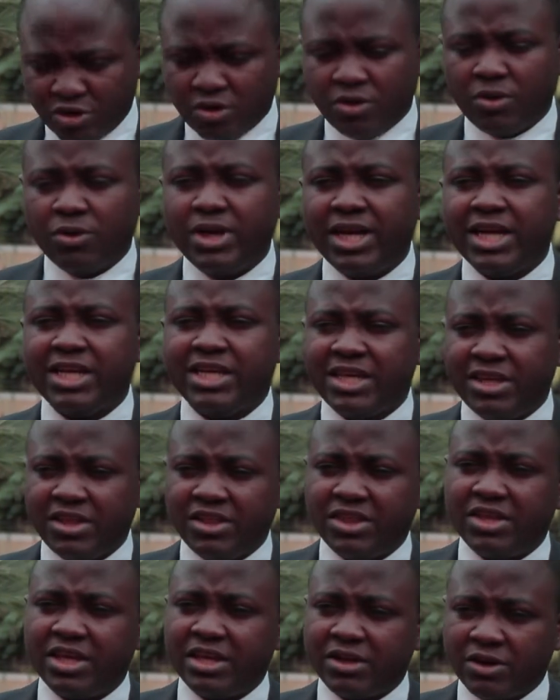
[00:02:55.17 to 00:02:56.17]
only in
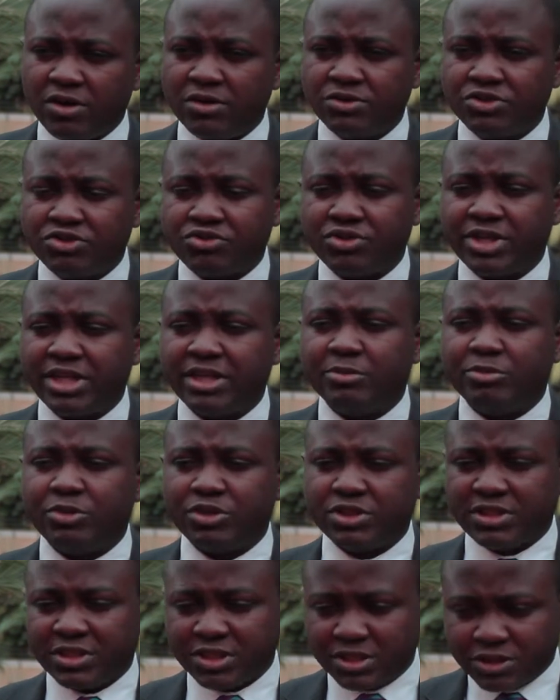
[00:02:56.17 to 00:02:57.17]
the country,
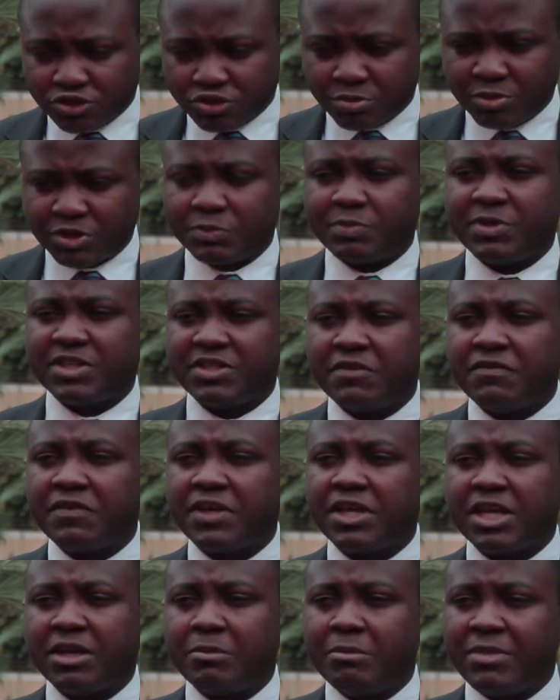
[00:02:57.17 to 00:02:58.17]
but to be
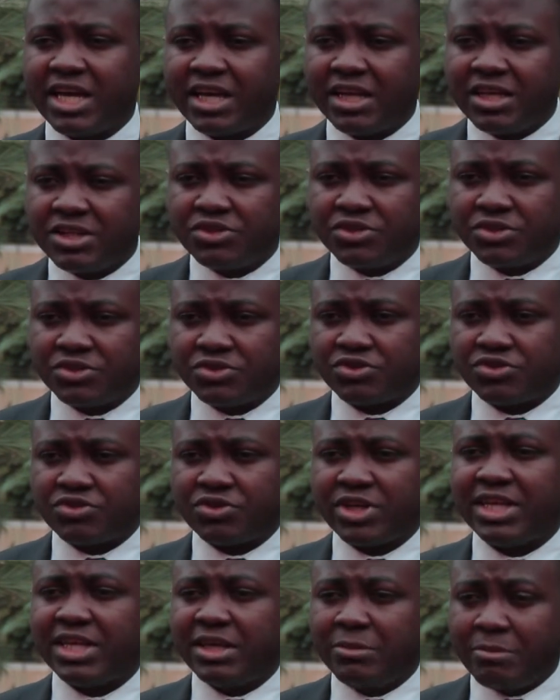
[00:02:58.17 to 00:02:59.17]
specific in my
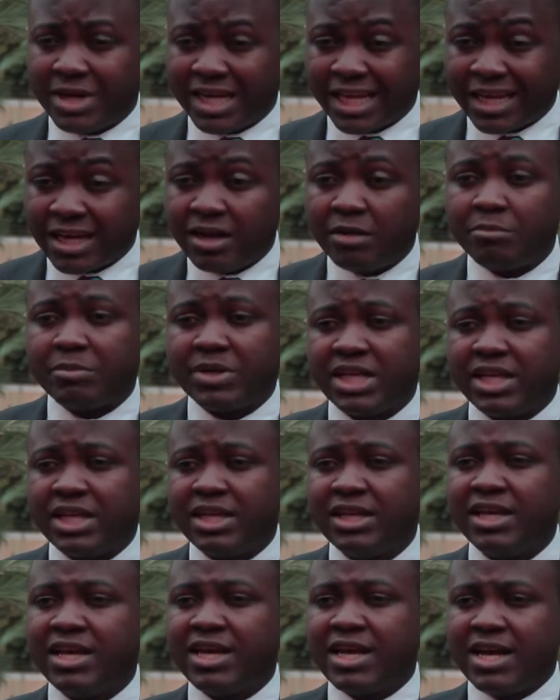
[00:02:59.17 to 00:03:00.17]
industry, in my company.
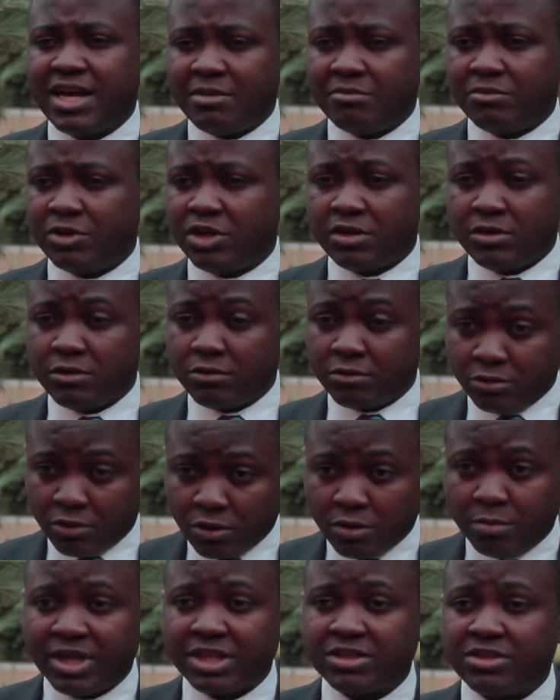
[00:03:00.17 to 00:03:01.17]
I'm gonna
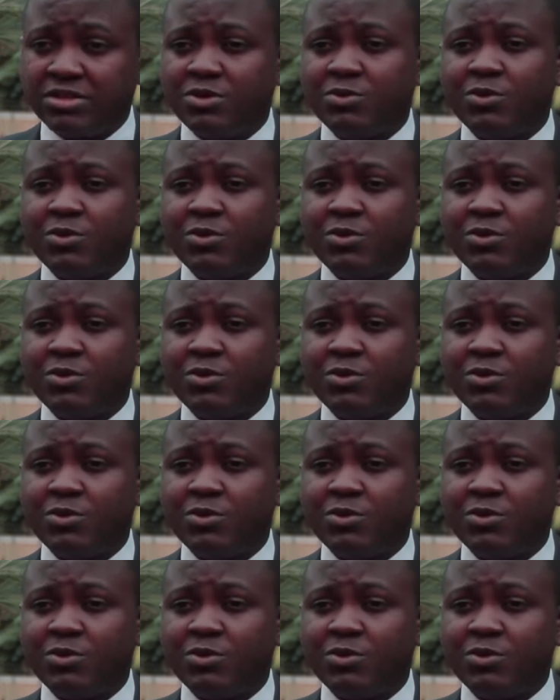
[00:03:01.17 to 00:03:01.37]
go back to the